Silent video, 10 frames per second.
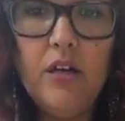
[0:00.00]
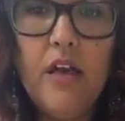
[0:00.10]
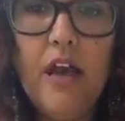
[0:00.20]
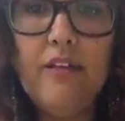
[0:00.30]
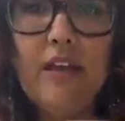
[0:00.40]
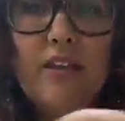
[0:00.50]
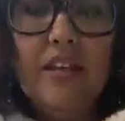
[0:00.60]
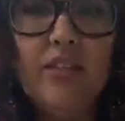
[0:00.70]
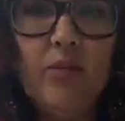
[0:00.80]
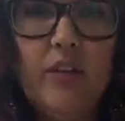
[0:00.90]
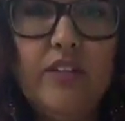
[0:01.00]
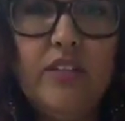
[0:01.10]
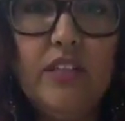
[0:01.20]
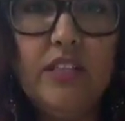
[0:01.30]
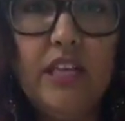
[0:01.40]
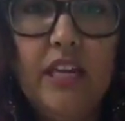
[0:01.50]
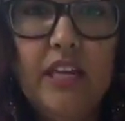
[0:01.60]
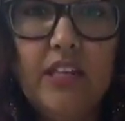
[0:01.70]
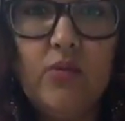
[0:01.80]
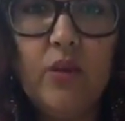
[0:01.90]
And then this one is the
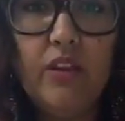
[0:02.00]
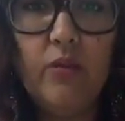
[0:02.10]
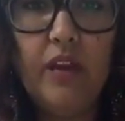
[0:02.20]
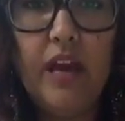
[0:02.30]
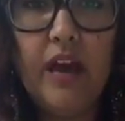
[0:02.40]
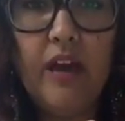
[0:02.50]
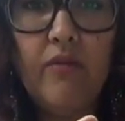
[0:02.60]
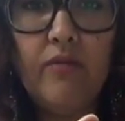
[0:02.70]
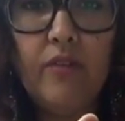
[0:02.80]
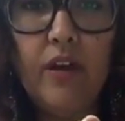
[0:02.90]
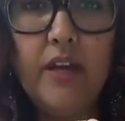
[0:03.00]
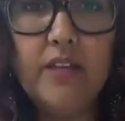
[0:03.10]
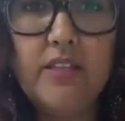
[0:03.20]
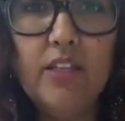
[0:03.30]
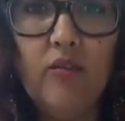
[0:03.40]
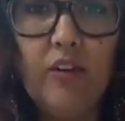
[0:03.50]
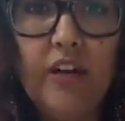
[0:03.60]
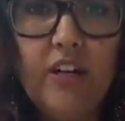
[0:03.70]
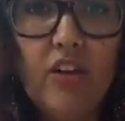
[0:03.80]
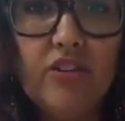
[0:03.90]
skinniest one that we have, and it's silver.
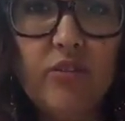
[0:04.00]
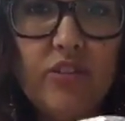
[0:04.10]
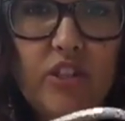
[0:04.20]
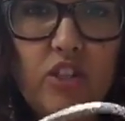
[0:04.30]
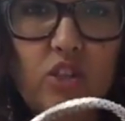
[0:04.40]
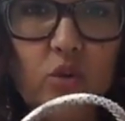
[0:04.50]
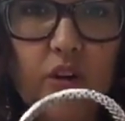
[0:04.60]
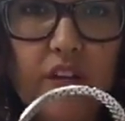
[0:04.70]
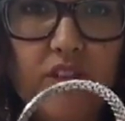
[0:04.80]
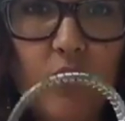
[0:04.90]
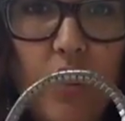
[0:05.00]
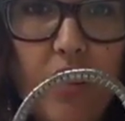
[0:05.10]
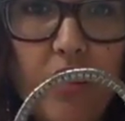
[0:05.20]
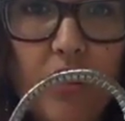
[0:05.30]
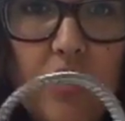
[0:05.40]
And it also is the shortest one.